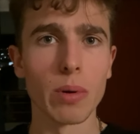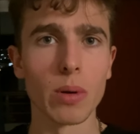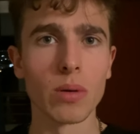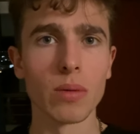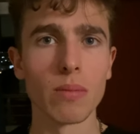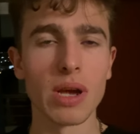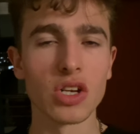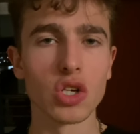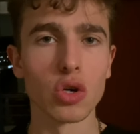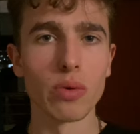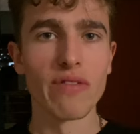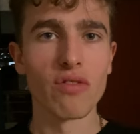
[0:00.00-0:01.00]
and made
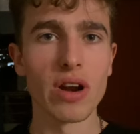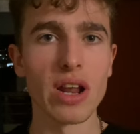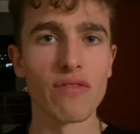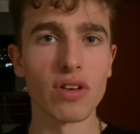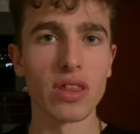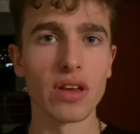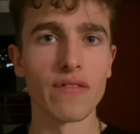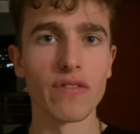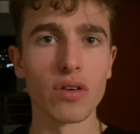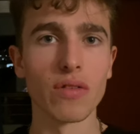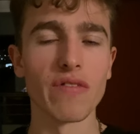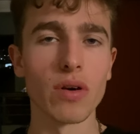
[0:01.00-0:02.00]
sure we've run everything
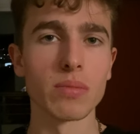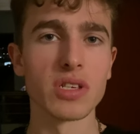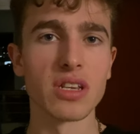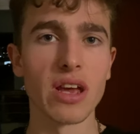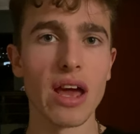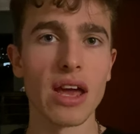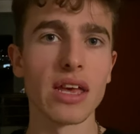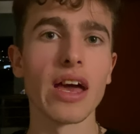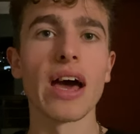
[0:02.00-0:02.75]
through from today